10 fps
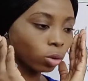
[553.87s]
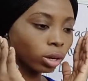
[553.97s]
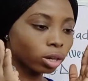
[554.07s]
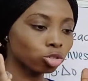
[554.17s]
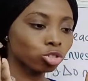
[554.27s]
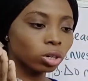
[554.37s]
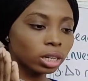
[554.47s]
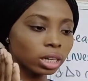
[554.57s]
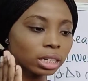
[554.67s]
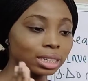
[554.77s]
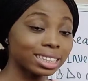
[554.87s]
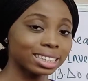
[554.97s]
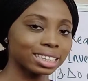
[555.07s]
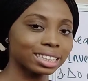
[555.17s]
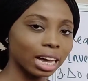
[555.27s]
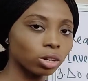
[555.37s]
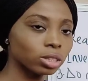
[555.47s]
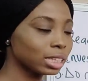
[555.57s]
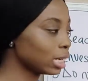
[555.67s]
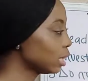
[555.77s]
okay, truly this is the sounds
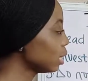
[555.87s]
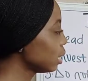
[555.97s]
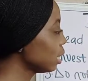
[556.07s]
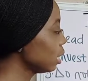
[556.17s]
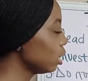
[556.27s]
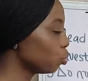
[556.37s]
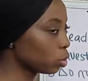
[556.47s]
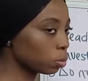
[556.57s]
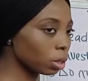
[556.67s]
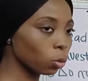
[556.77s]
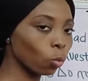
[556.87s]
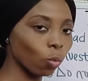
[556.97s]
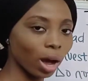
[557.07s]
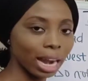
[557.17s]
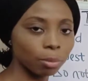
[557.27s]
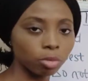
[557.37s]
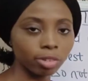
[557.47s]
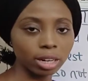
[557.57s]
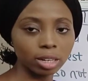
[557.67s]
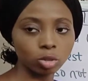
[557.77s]
that this gives me while I'm
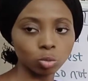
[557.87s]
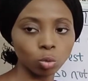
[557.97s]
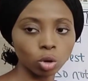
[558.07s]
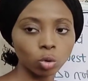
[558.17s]
reading this word.